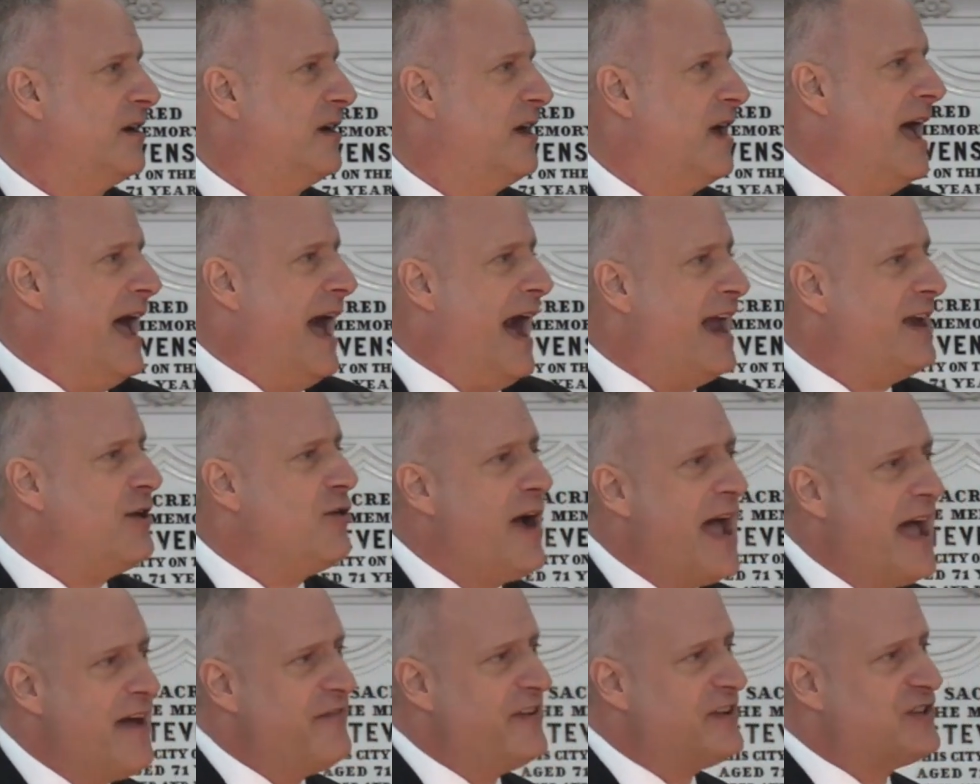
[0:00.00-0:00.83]
I
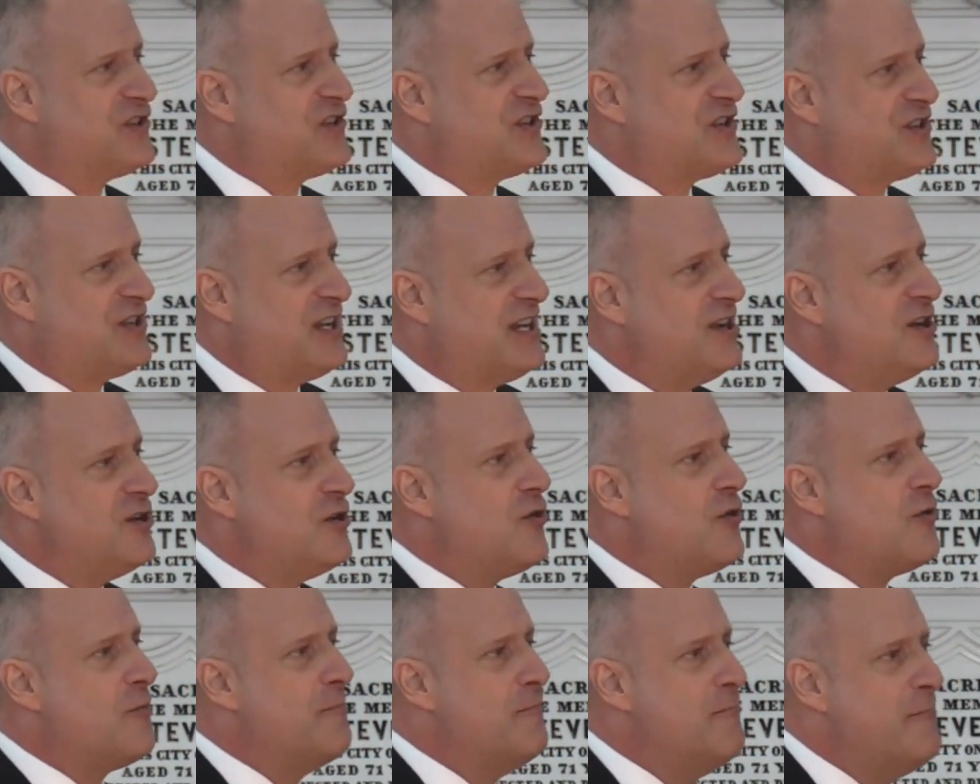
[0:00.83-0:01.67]
don't have a
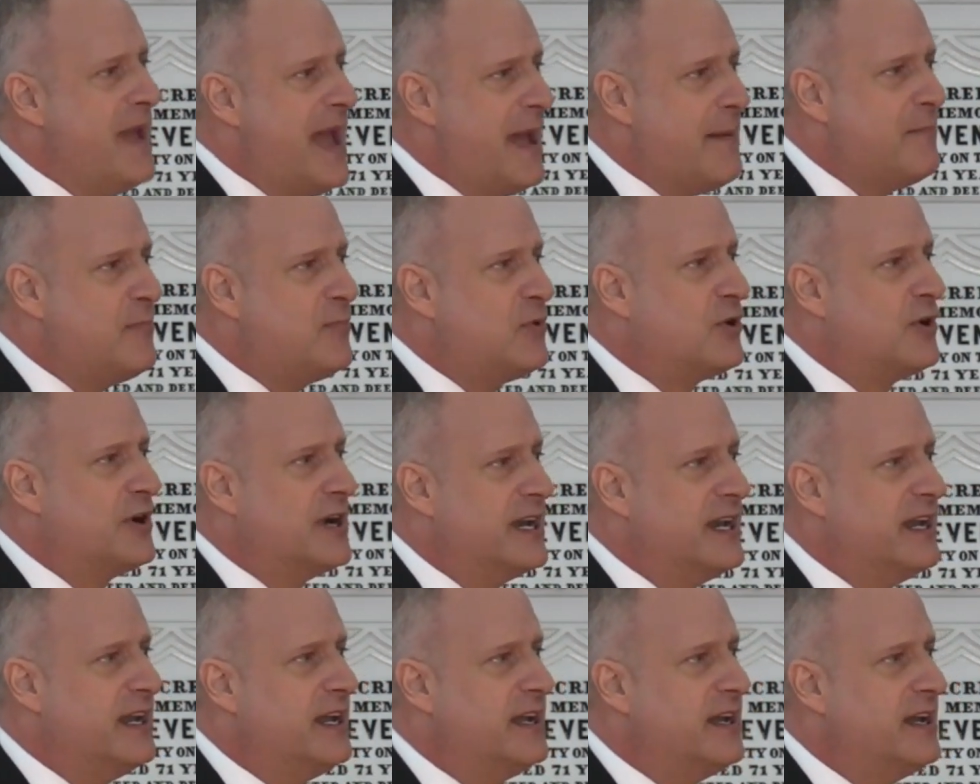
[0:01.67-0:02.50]
single
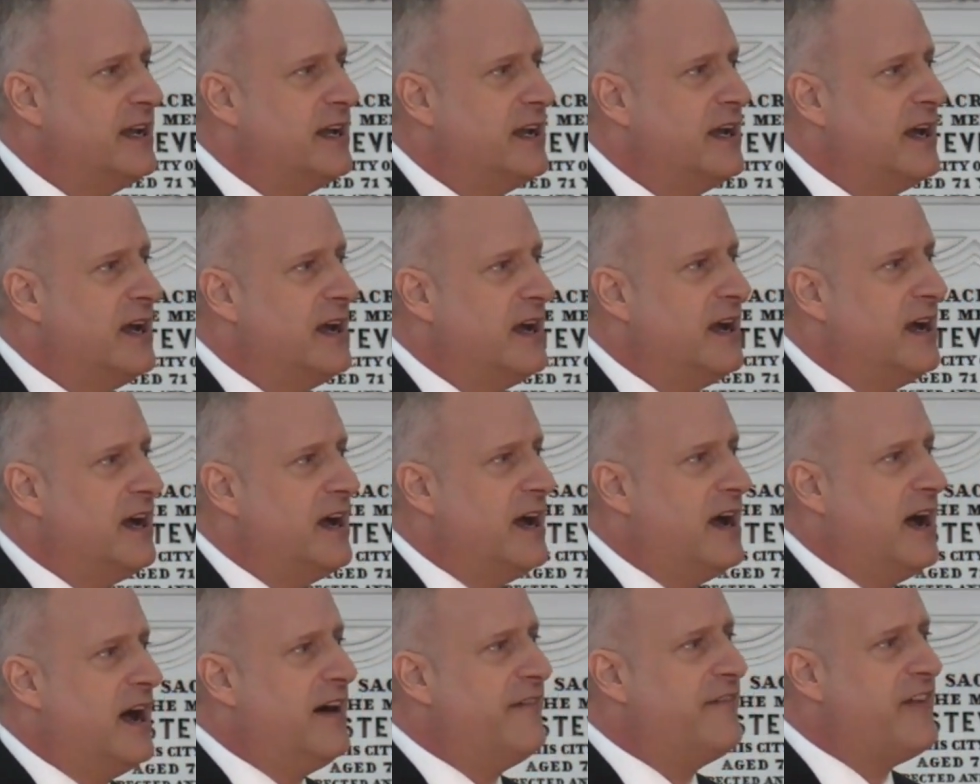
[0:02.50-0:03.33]
memory
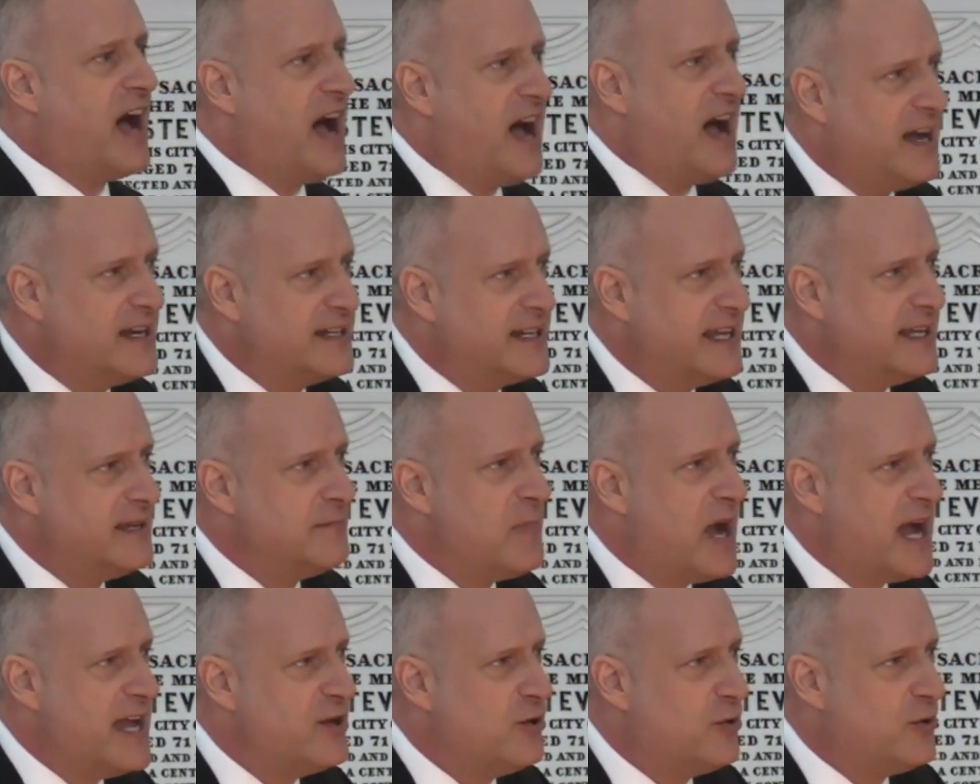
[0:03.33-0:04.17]
of hugging
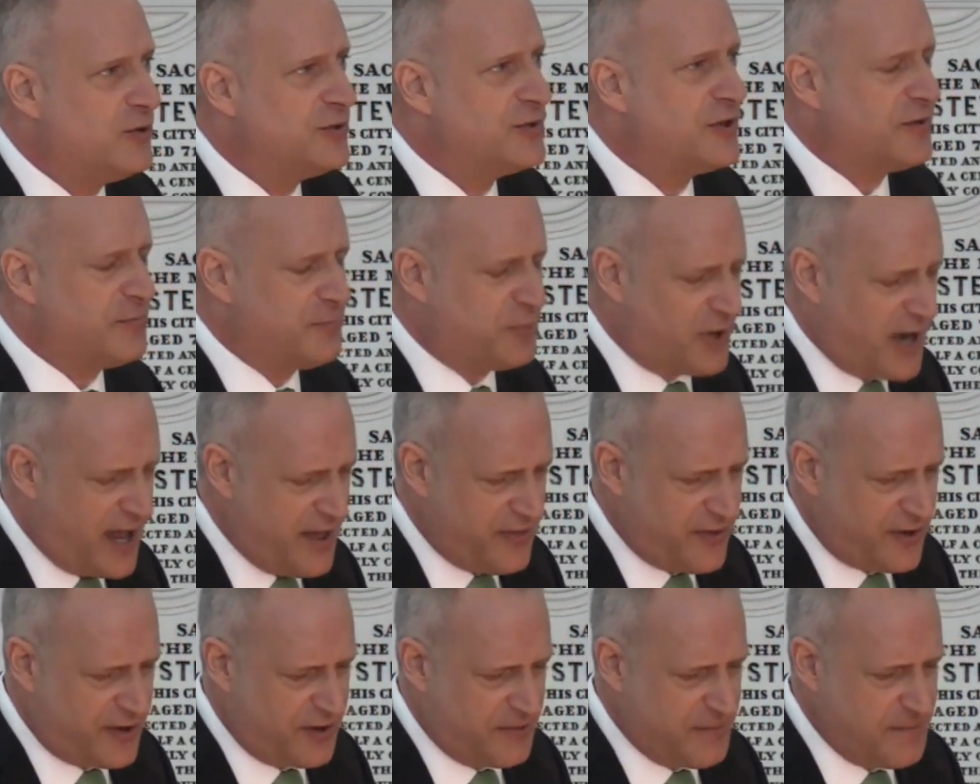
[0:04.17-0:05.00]
my older brother.